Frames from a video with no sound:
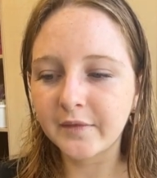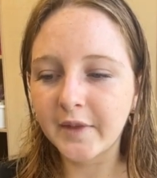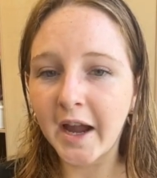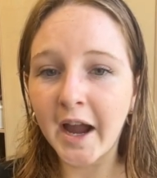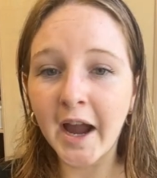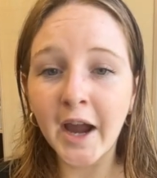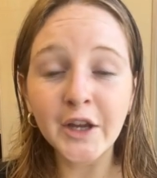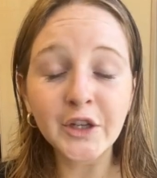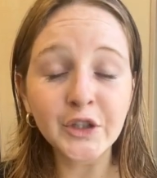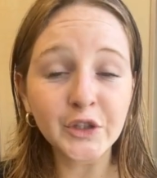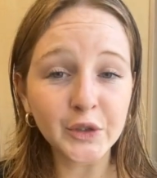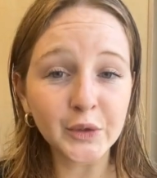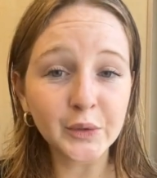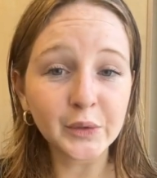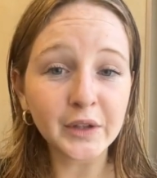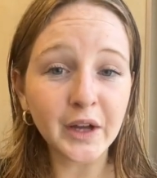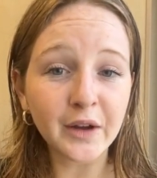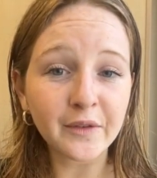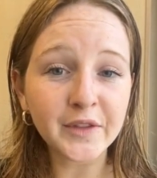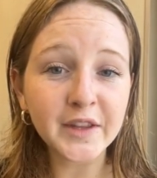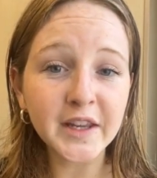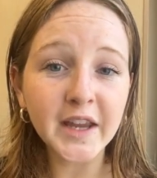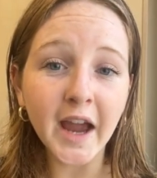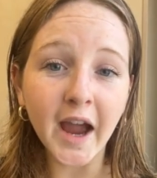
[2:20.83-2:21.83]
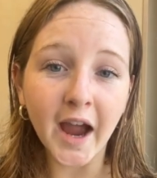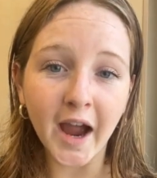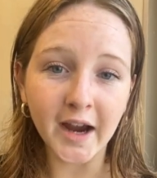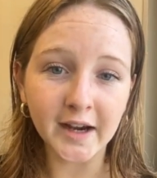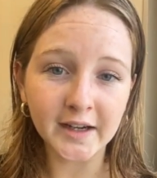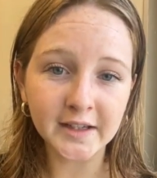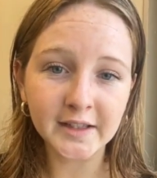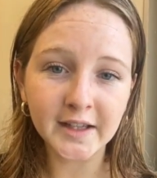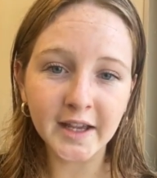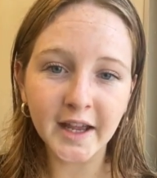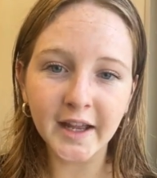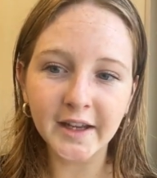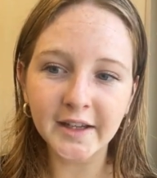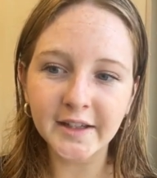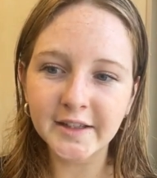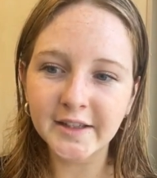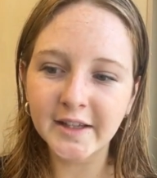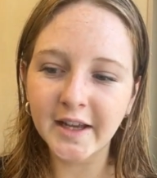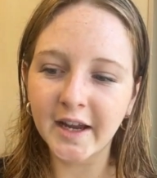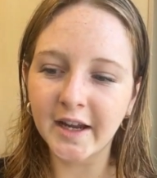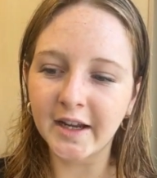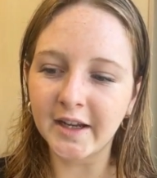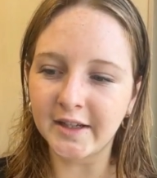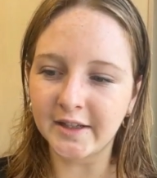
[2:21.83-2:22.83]
I do love the accents
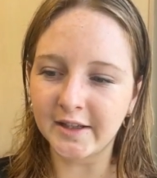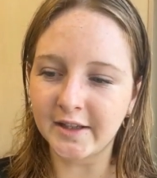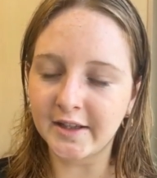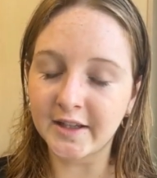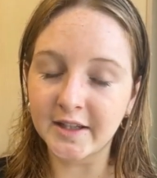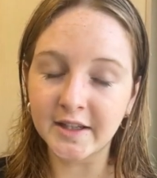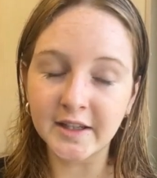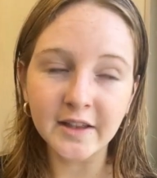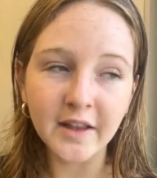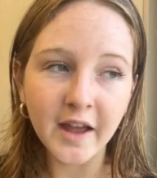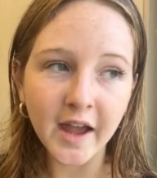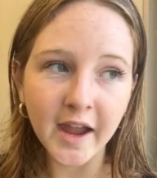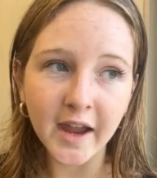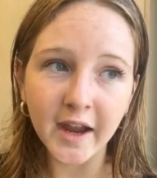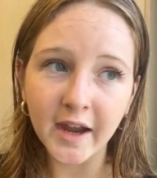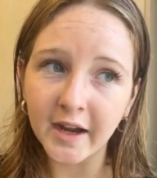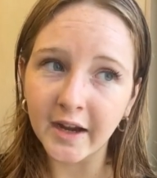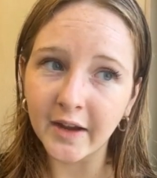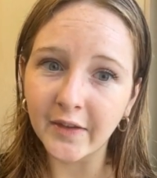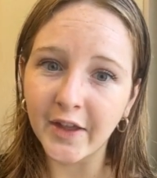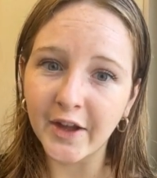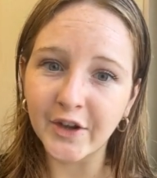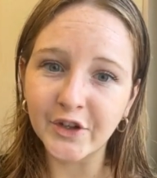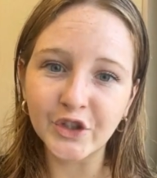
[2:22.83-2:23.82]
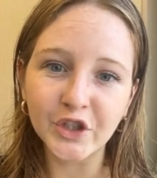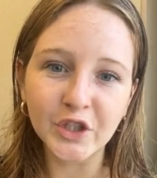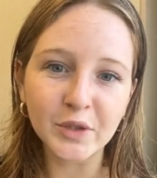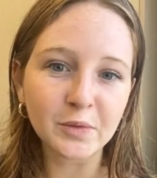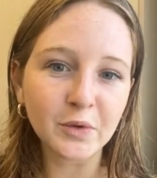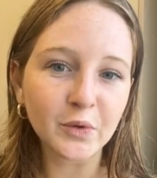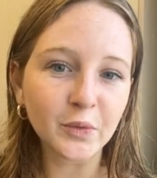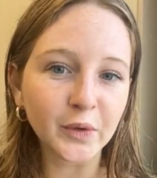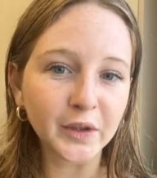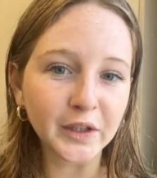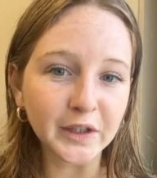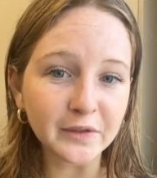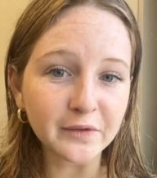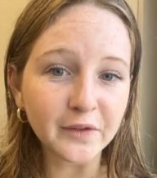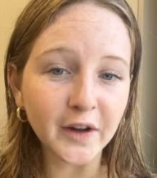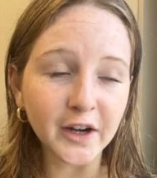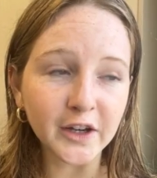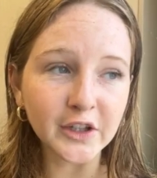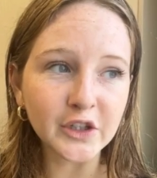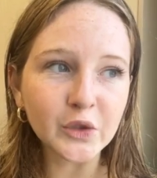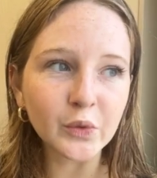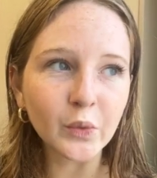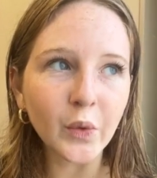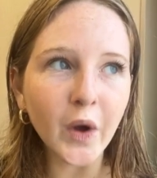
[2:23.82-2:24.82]
and the slang, and that's just been really fun
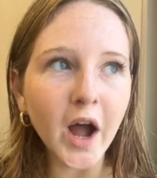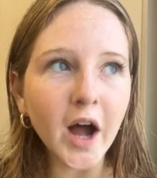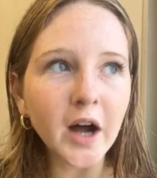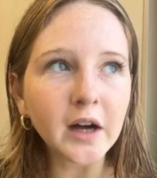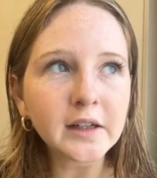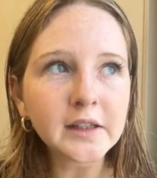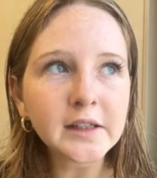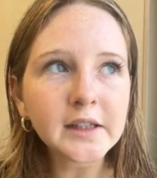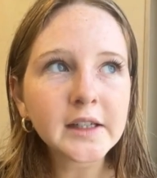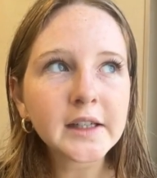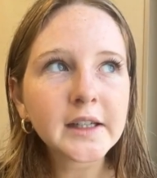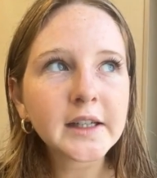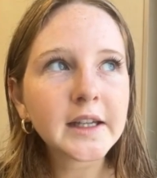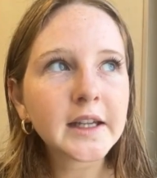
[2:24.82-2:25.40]
as well.